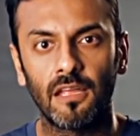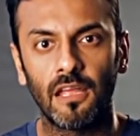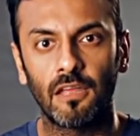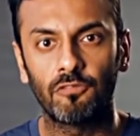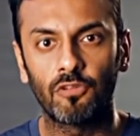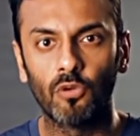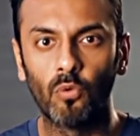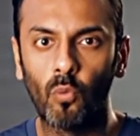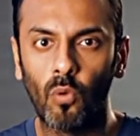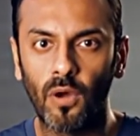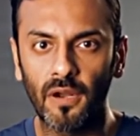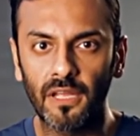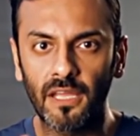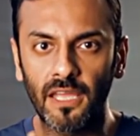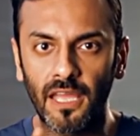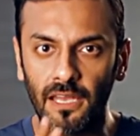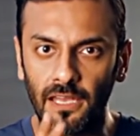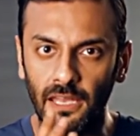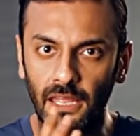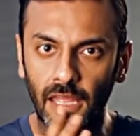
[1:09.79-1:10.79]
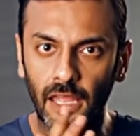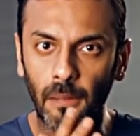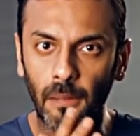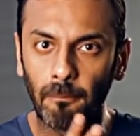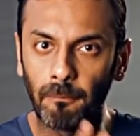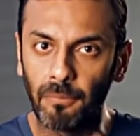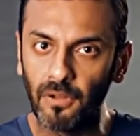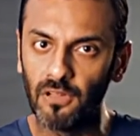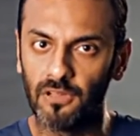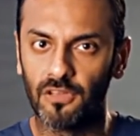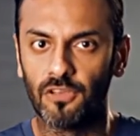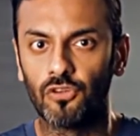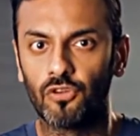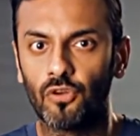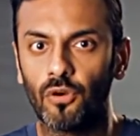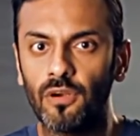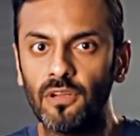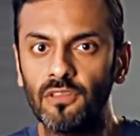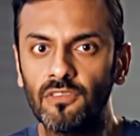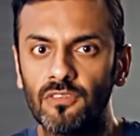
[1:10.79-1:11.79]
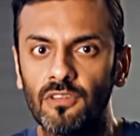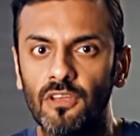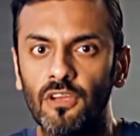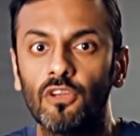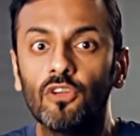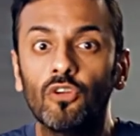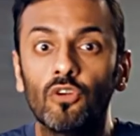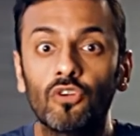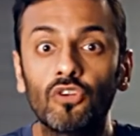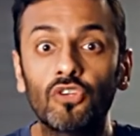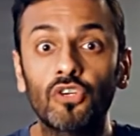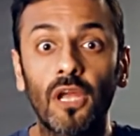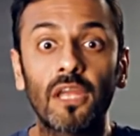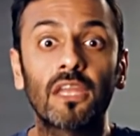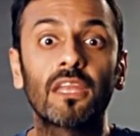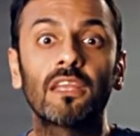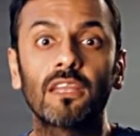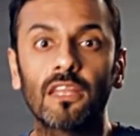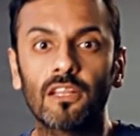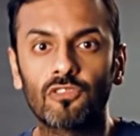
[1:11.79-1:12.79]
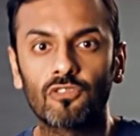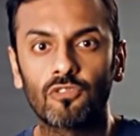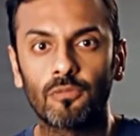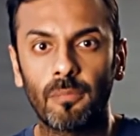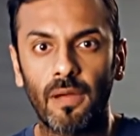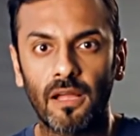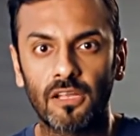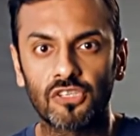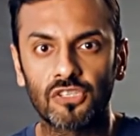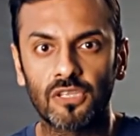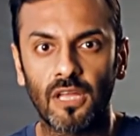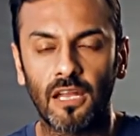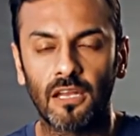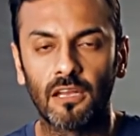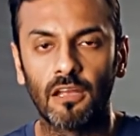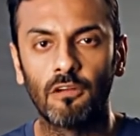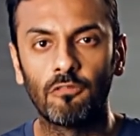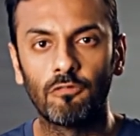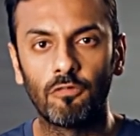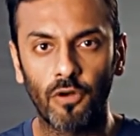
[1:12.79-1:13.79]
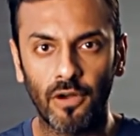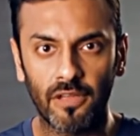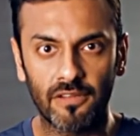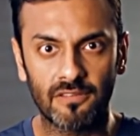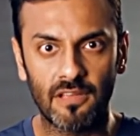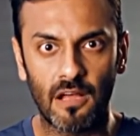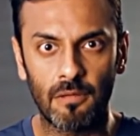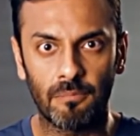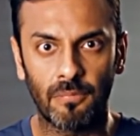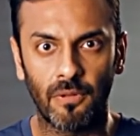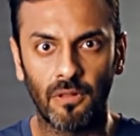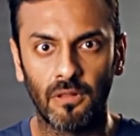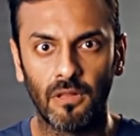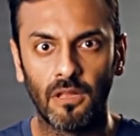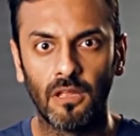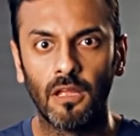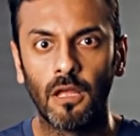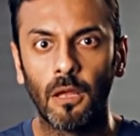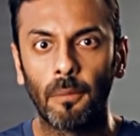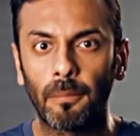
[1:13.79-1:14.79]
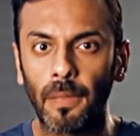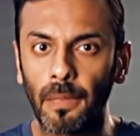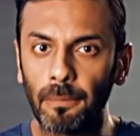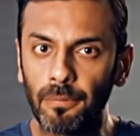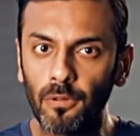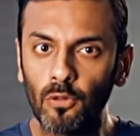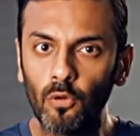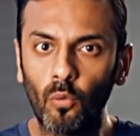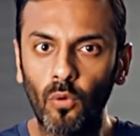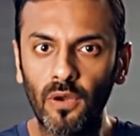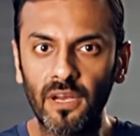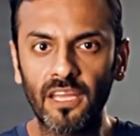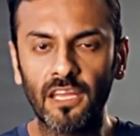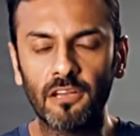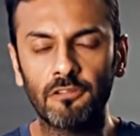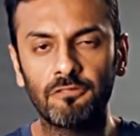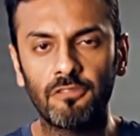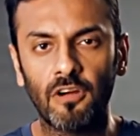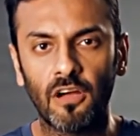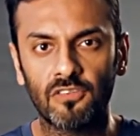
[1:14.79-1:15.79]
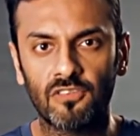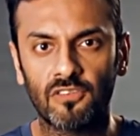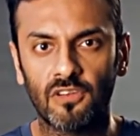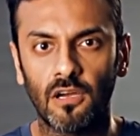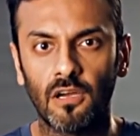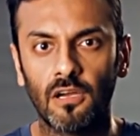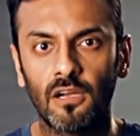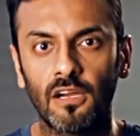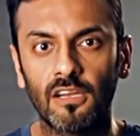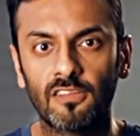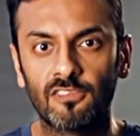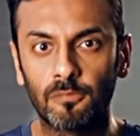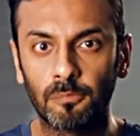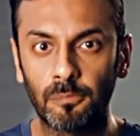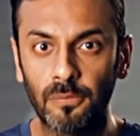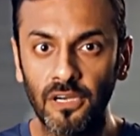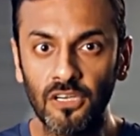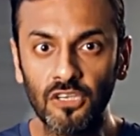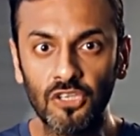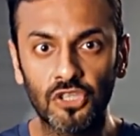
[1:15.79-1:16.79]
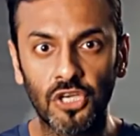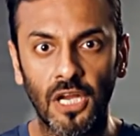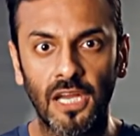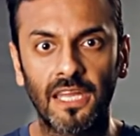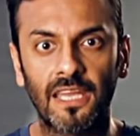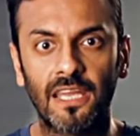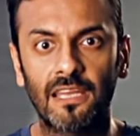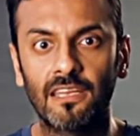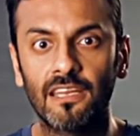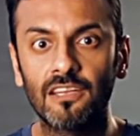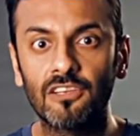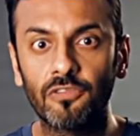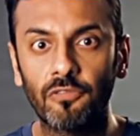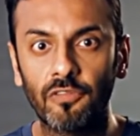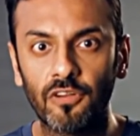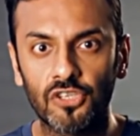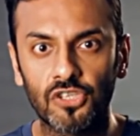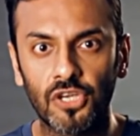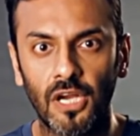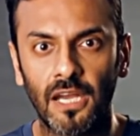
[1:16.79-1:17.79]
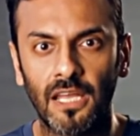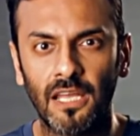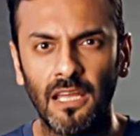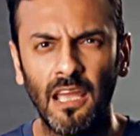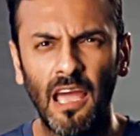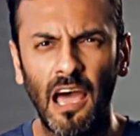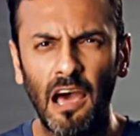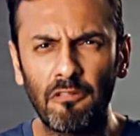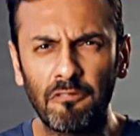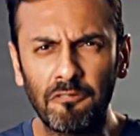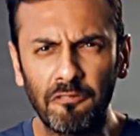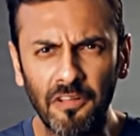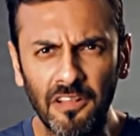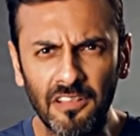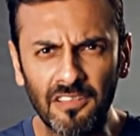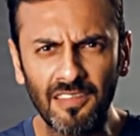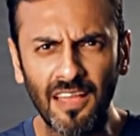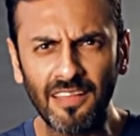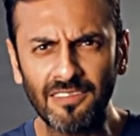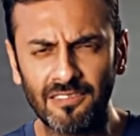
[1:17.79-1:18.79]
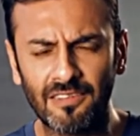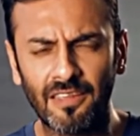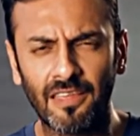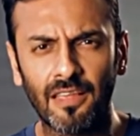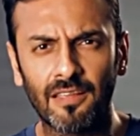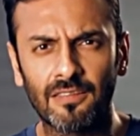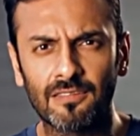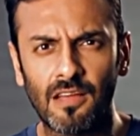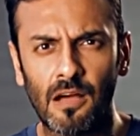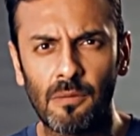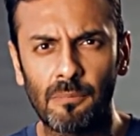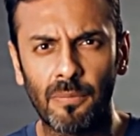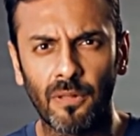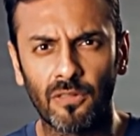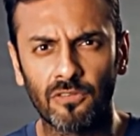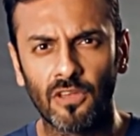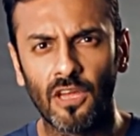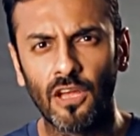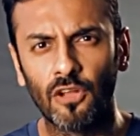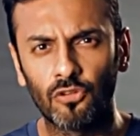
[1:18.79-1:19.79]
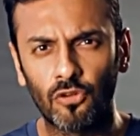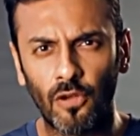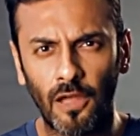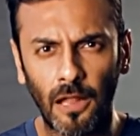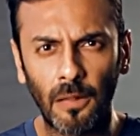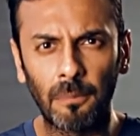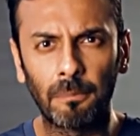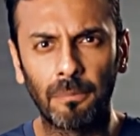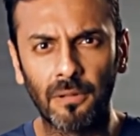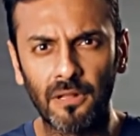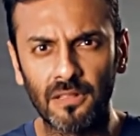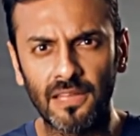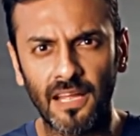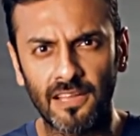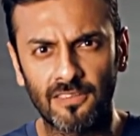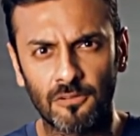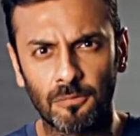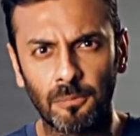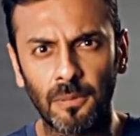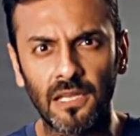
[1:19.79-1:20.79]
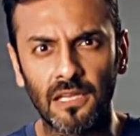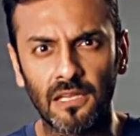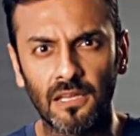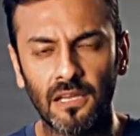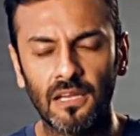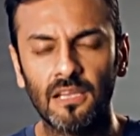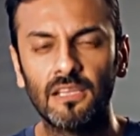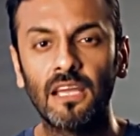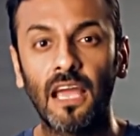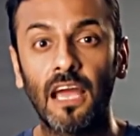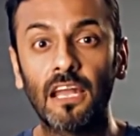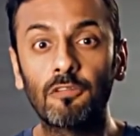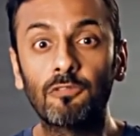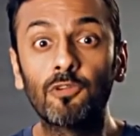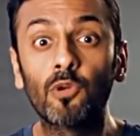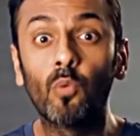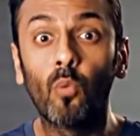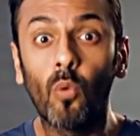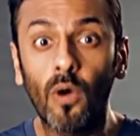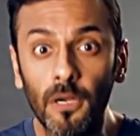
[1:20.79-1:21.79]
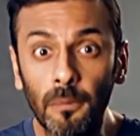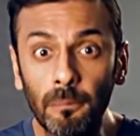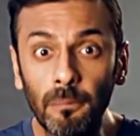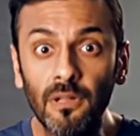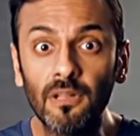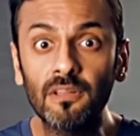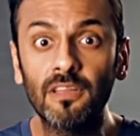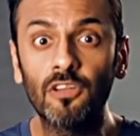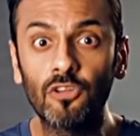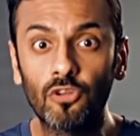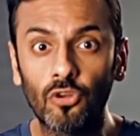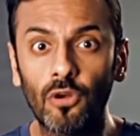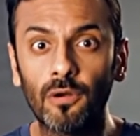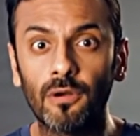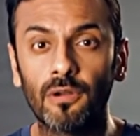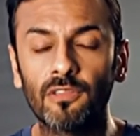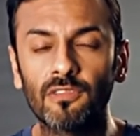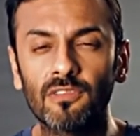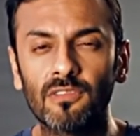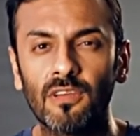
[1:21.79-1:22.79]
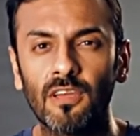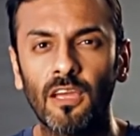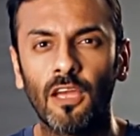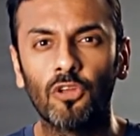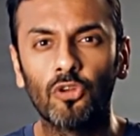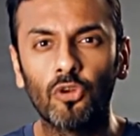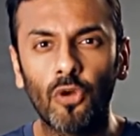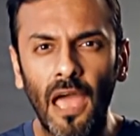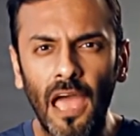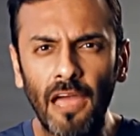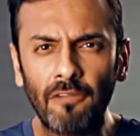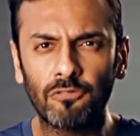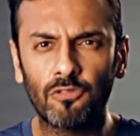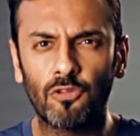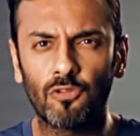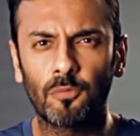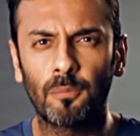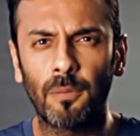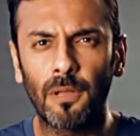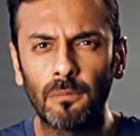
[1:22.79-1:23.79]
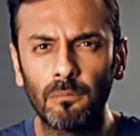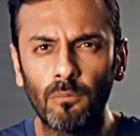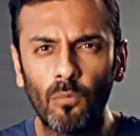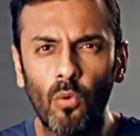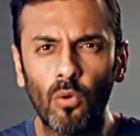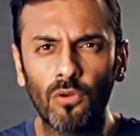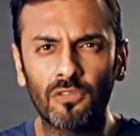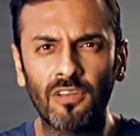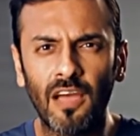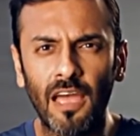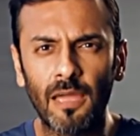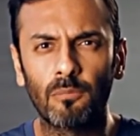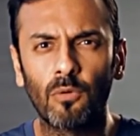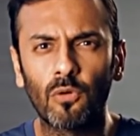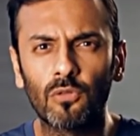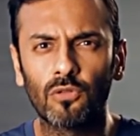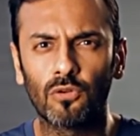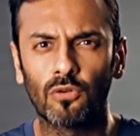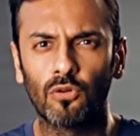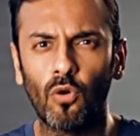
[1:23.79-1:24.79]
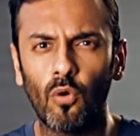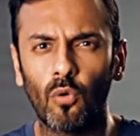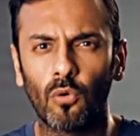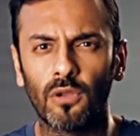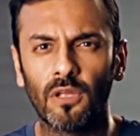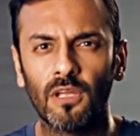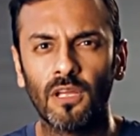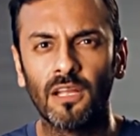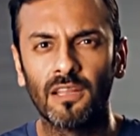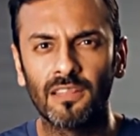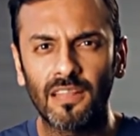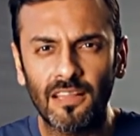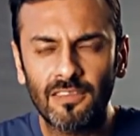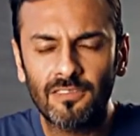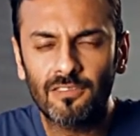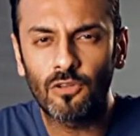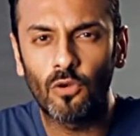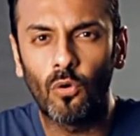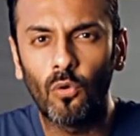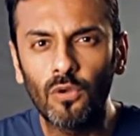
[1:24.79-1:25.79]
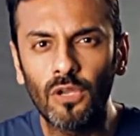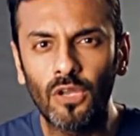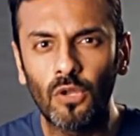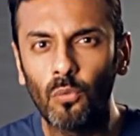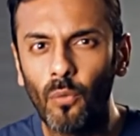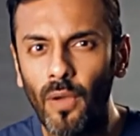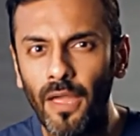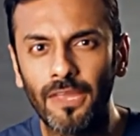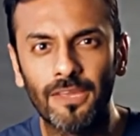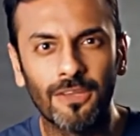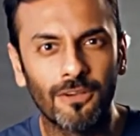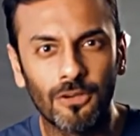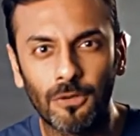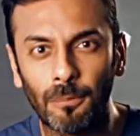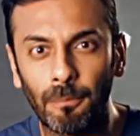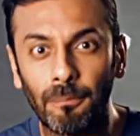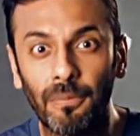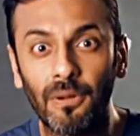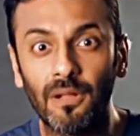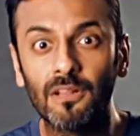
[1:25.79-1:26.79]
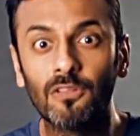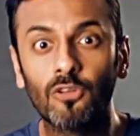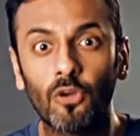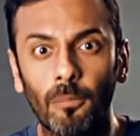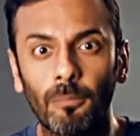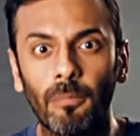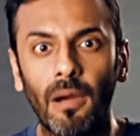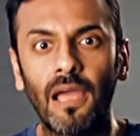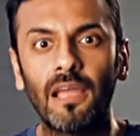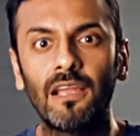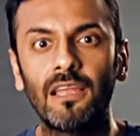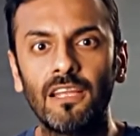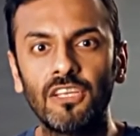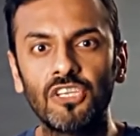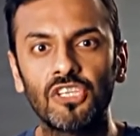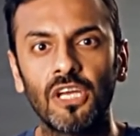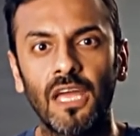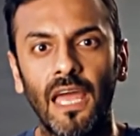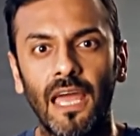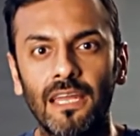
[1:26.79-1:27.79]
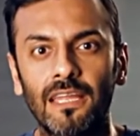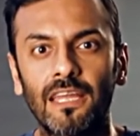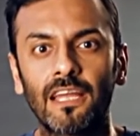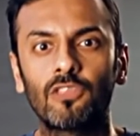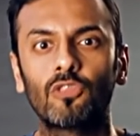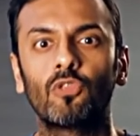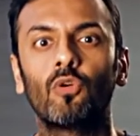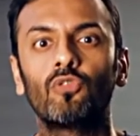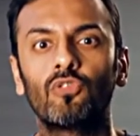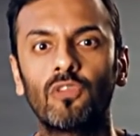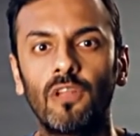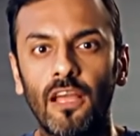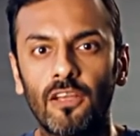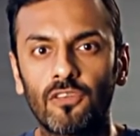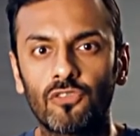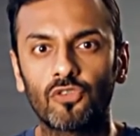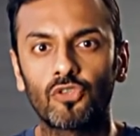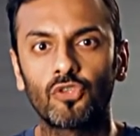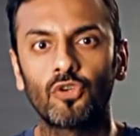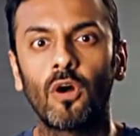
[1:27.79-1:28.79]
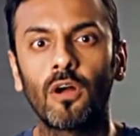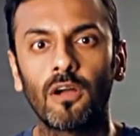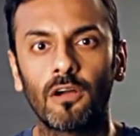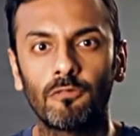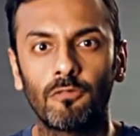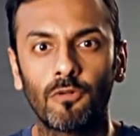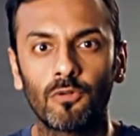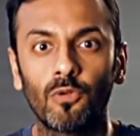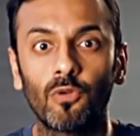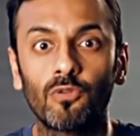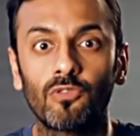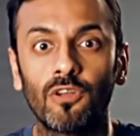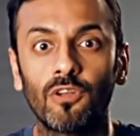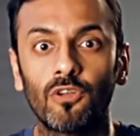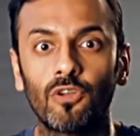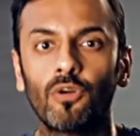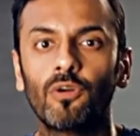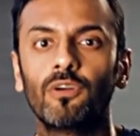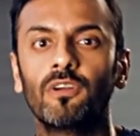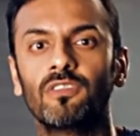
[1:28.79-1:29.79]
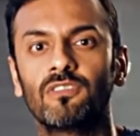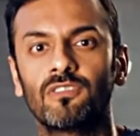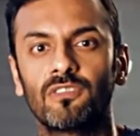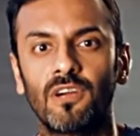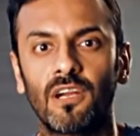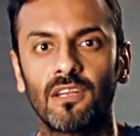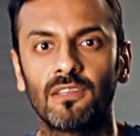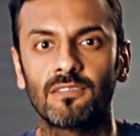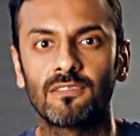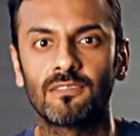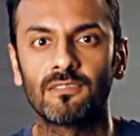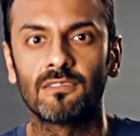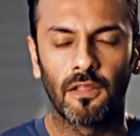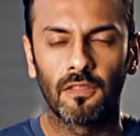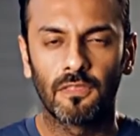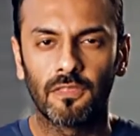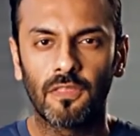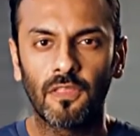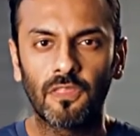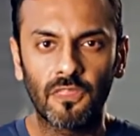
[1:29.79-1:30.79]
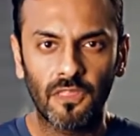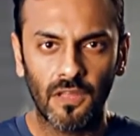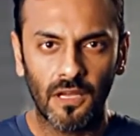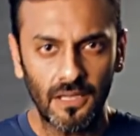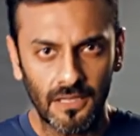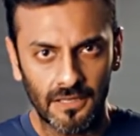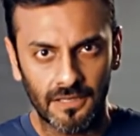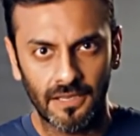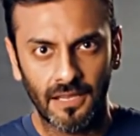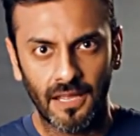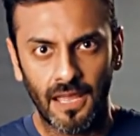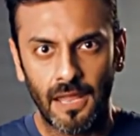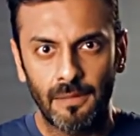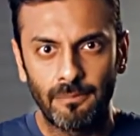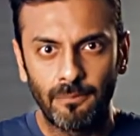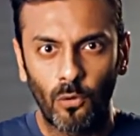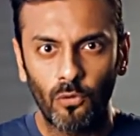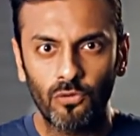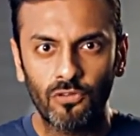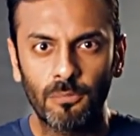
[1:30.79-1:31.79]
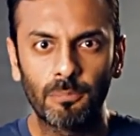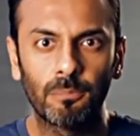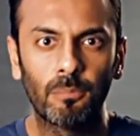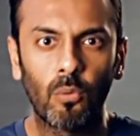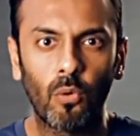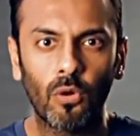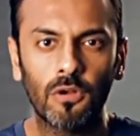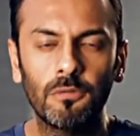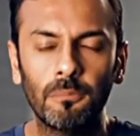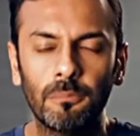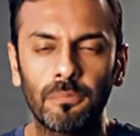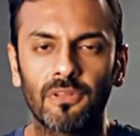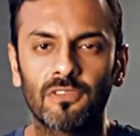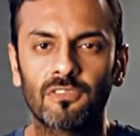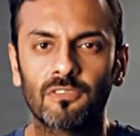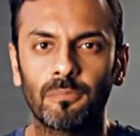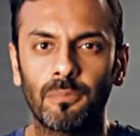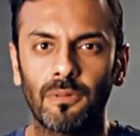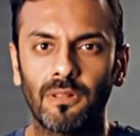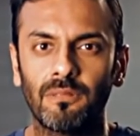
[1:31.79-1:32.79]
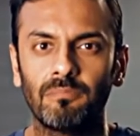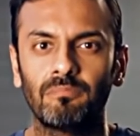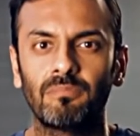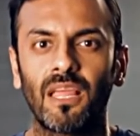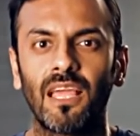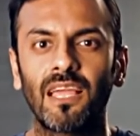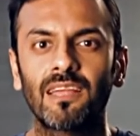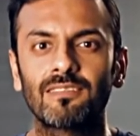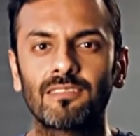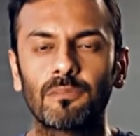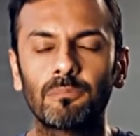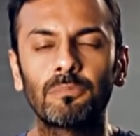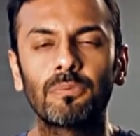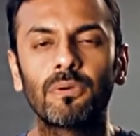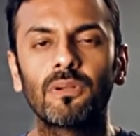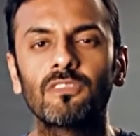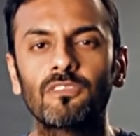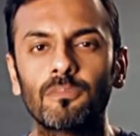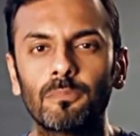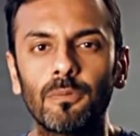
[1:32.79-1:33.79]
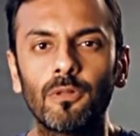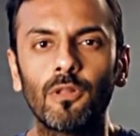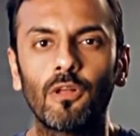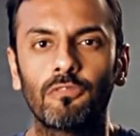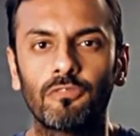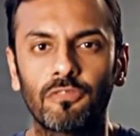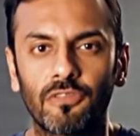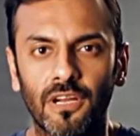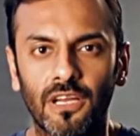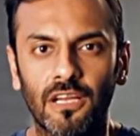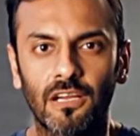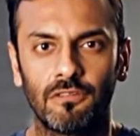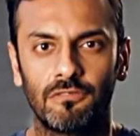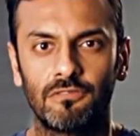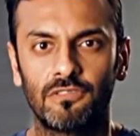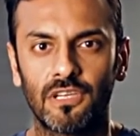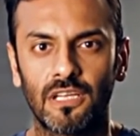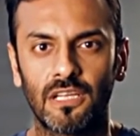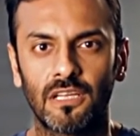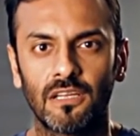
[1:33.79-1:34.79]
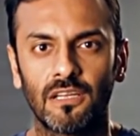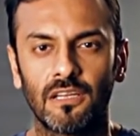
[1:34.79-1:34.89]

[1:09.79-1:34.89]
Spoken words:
If you want to build endurance, your training needs to match that. For example, people who want to get faster, sprint training and interval training are fantastic examples to help build that speed. And if you want to build endurance, you have to spend more time on the road. That's the only way you're going to build your mileage and get those legs stronger for those endurance runs. The third and most important principle is the principle of recovery.